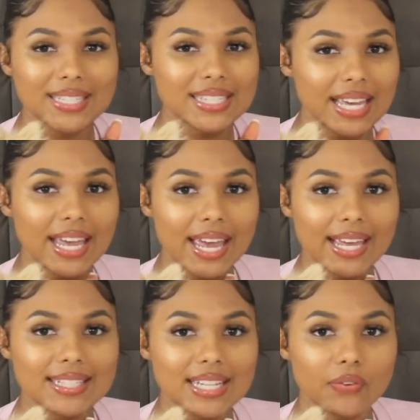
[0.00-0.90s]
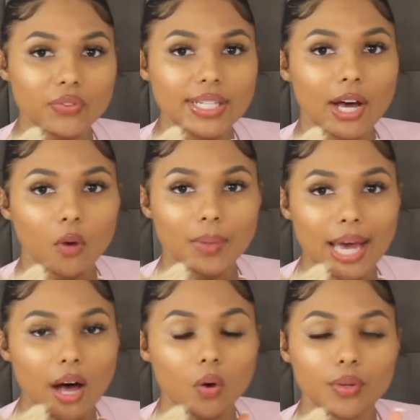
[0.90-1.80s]
BCAAs definitely help me
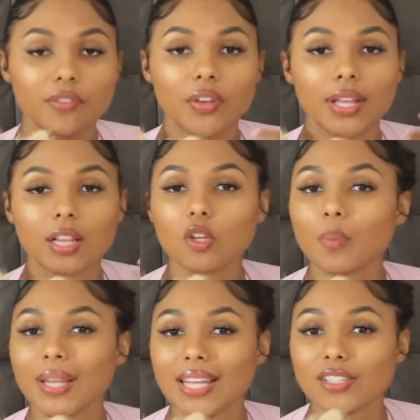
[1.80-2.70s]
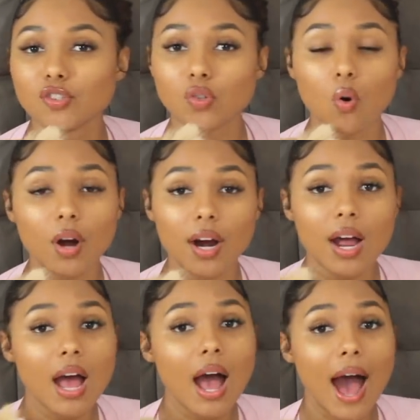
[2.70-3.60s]
out with feeling a little bit less sore.
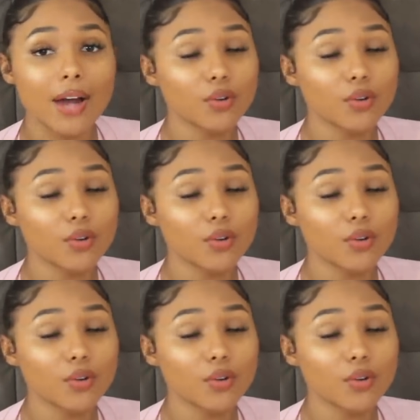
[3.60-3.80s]
I